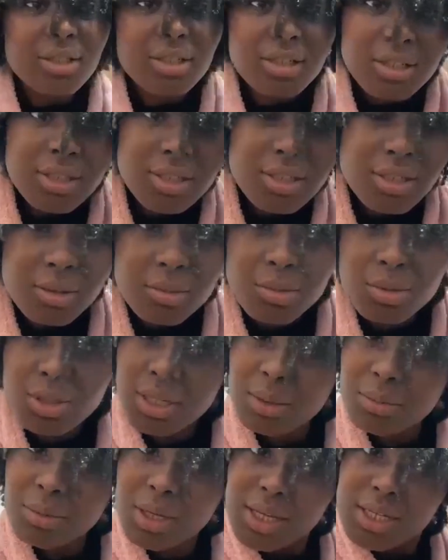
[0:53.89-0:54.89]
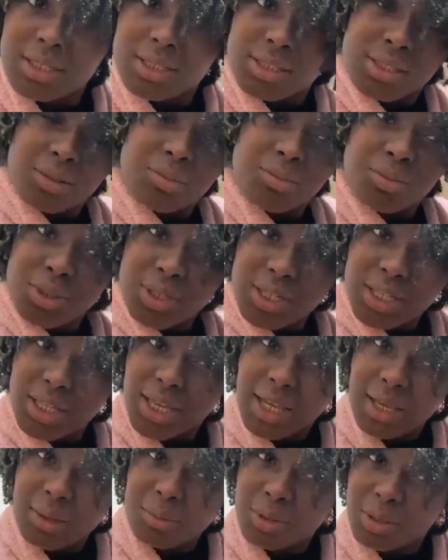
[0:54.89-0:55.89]
So in this video I'm just going to kind of
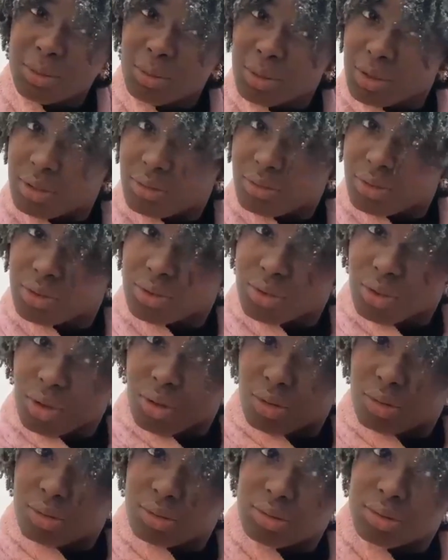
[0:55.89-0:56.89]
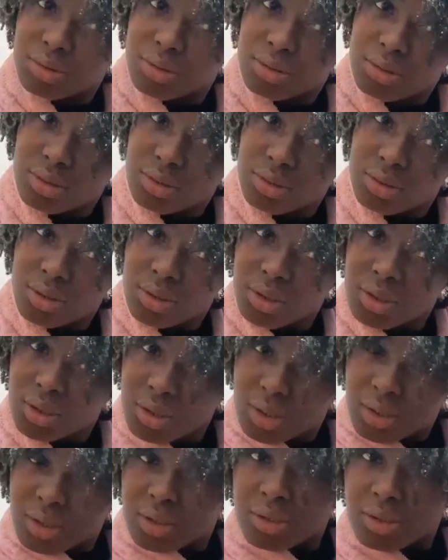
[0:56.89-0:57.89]
give you the rundown
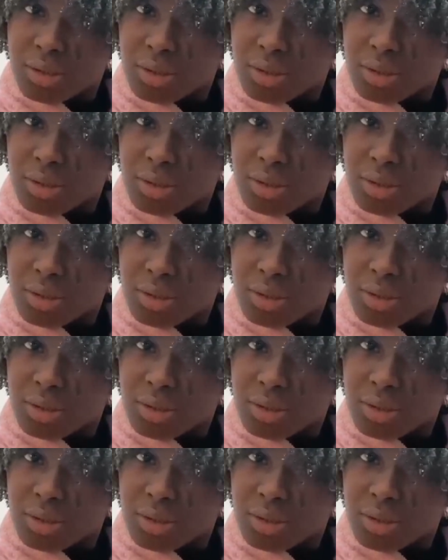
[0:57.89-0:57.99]
of